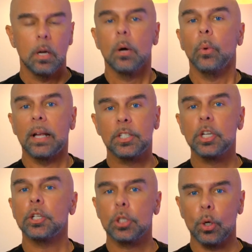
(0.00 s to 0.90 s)
Well, I
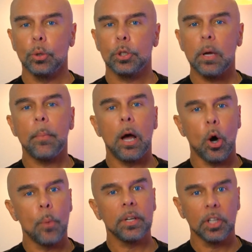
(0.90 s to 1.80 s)
just told you at my
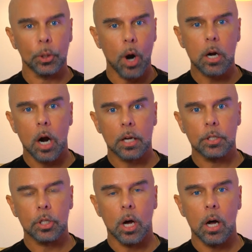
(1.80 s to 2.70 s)
home in Little Rock,
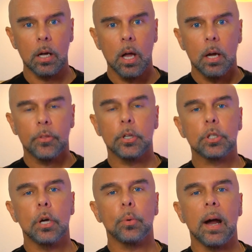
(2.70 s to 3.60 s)
Arkansas, the
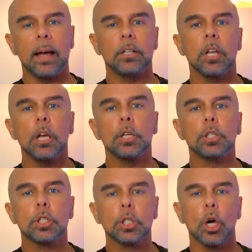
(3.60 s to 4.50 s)
sunrise is
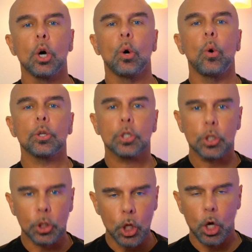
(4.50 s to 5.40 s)
so
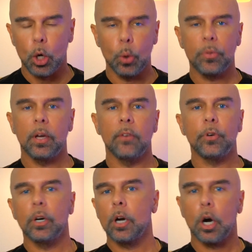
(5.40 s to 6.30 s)
slow that if
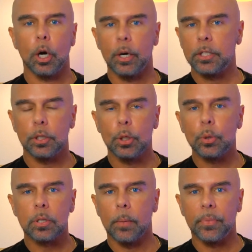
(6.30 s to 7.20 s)
you're in a hurry to do
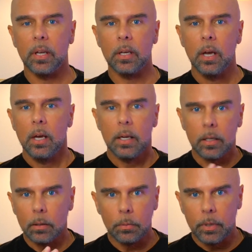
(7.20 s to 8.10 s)
something,
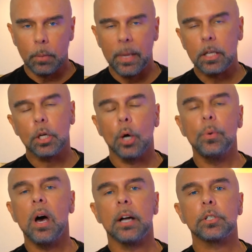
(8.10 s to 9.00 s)
it'll make you go
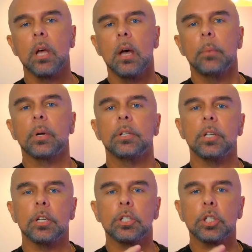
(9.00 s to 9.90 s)
nuts because
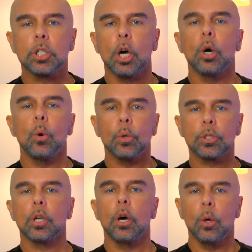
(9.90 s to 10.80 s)
it is so
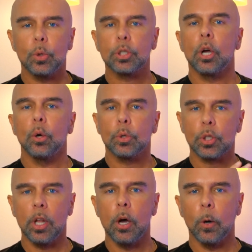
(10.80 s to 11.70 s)

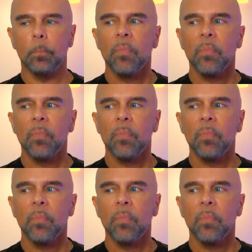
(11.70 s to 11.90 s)
slow.